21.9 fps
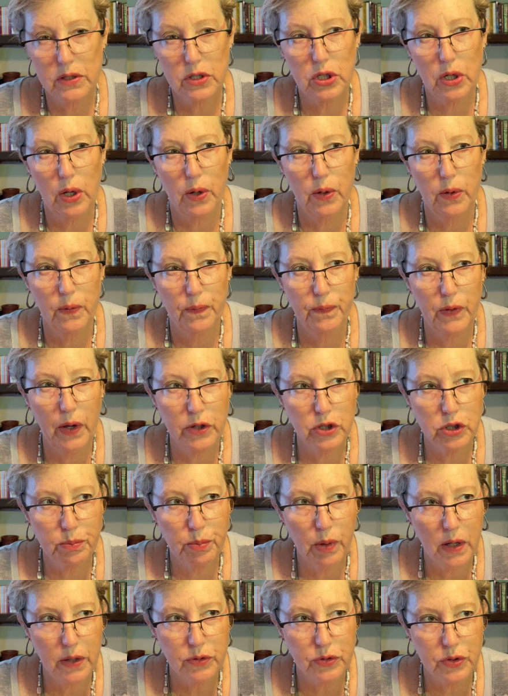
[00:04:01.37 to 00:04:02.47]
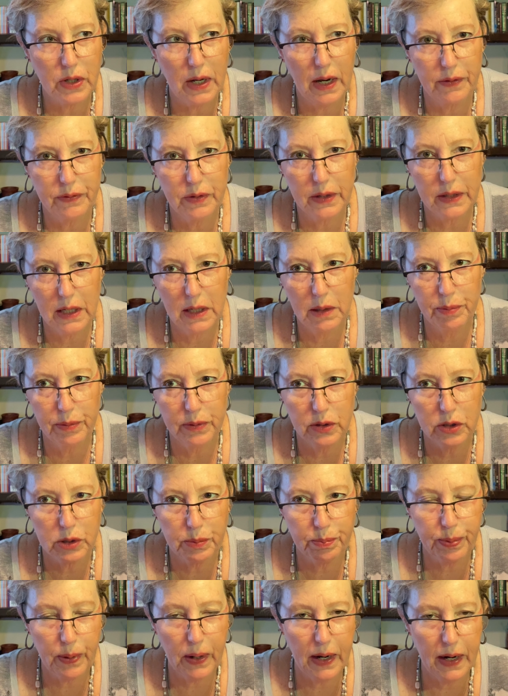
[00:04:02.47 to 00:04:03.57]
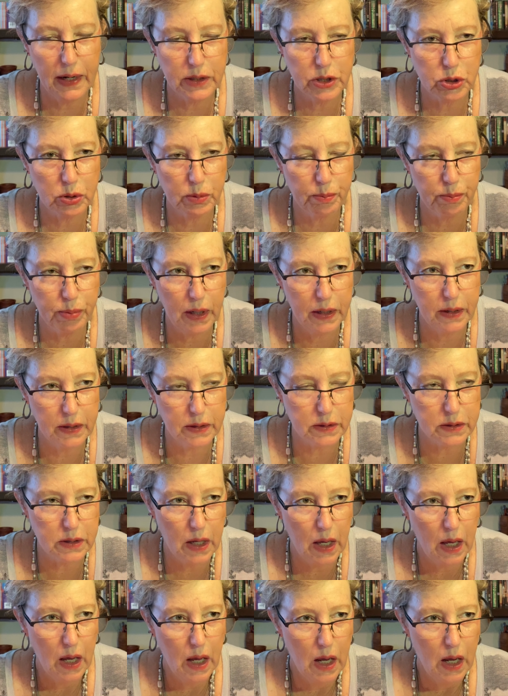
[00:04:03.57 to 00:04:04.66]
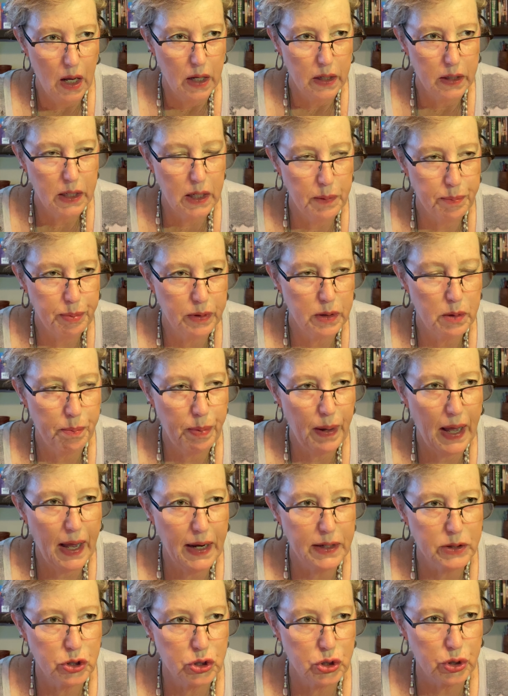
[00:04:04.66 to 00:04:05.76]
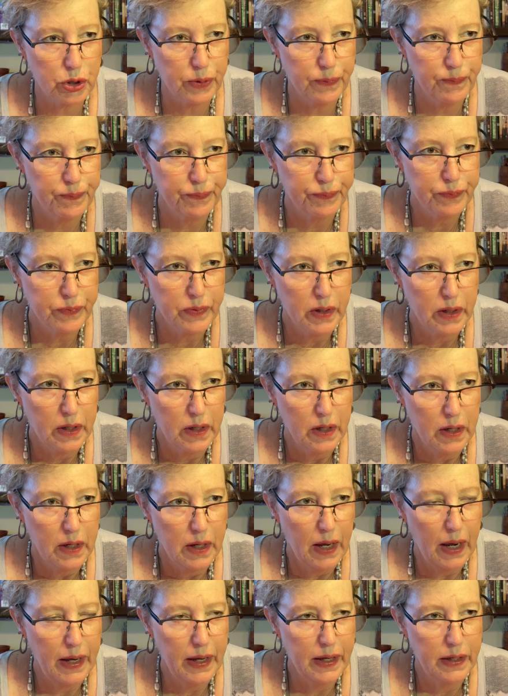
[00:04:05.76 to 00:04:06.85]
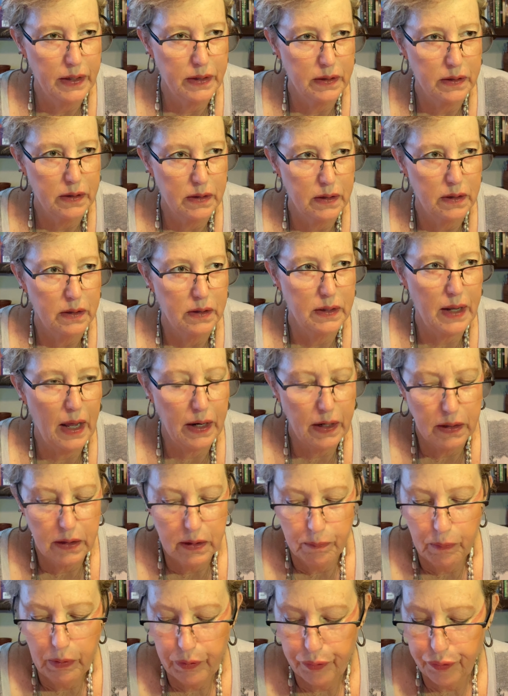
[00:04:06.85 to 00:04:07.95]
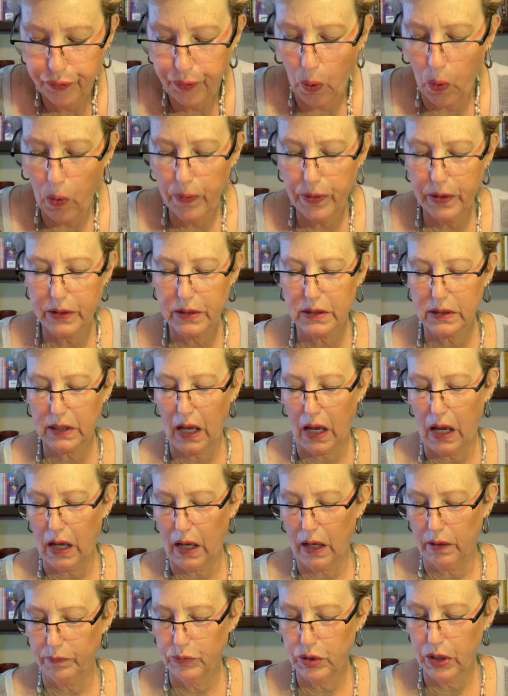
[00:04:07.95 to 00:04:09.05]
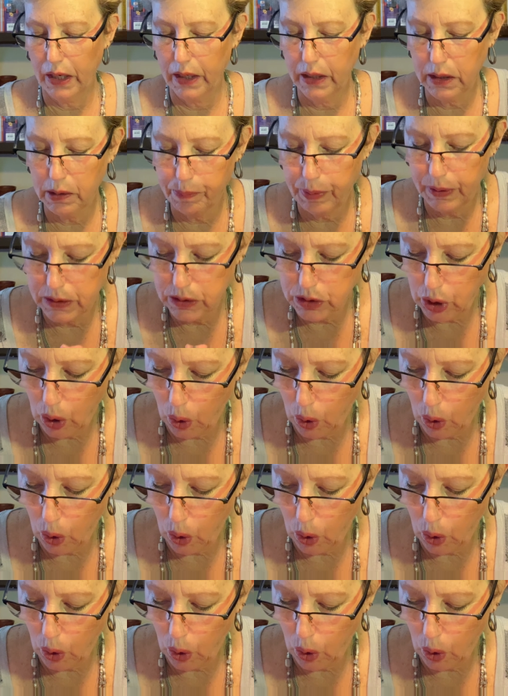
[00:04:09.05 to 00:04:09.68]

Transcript: So those brothers out there keeping this pres- his keeping the pasture. And before this time, Jacob had